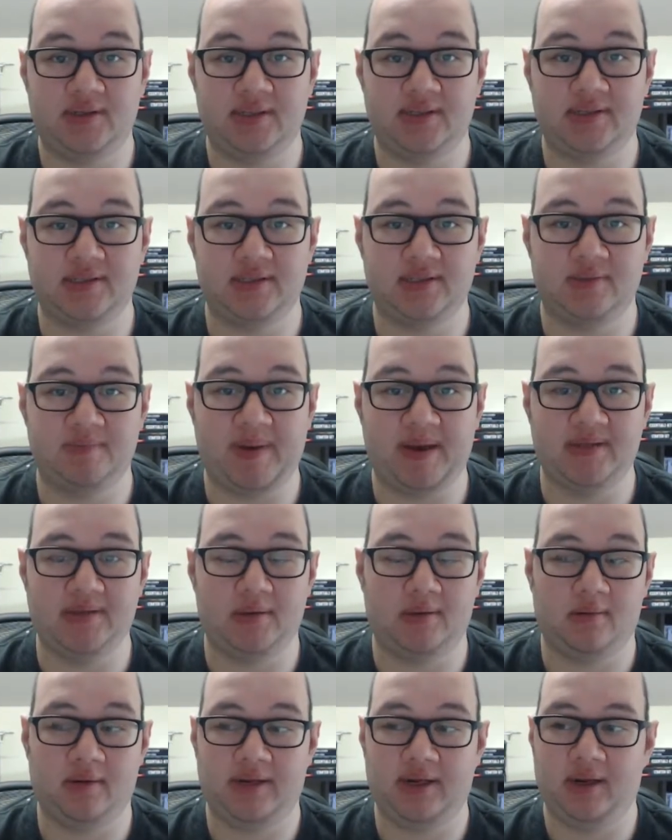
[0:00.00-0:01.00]
This is
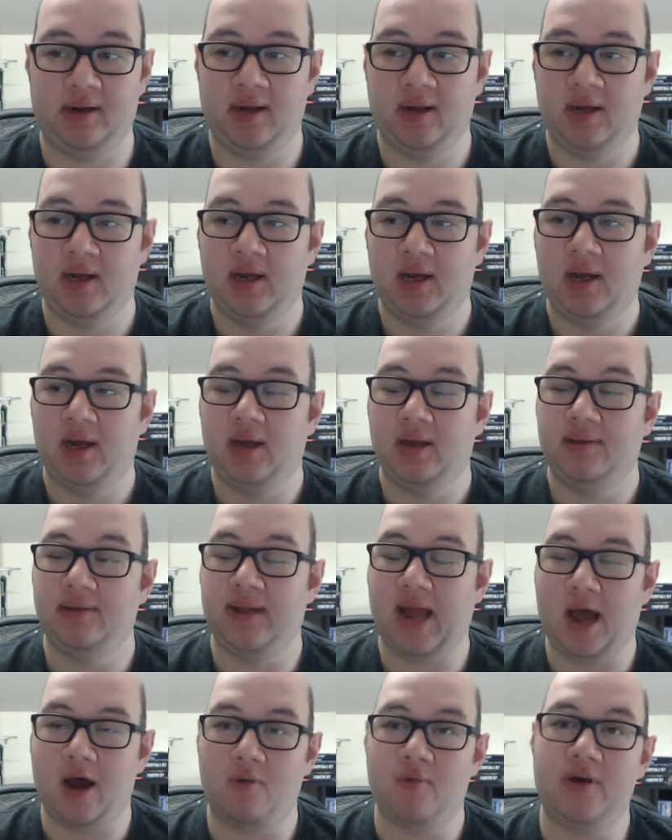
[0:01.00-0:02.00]
basically,
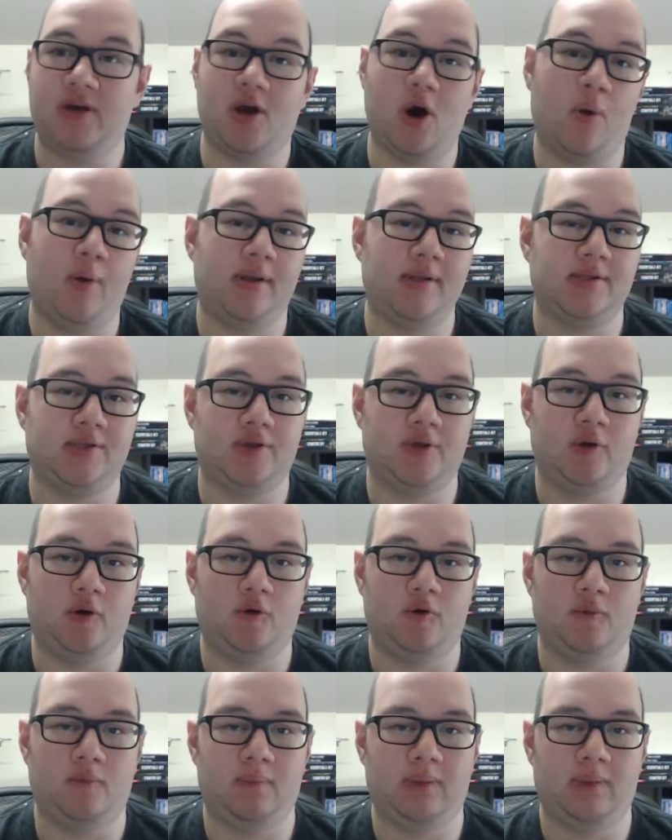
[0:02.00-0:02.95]
now we go into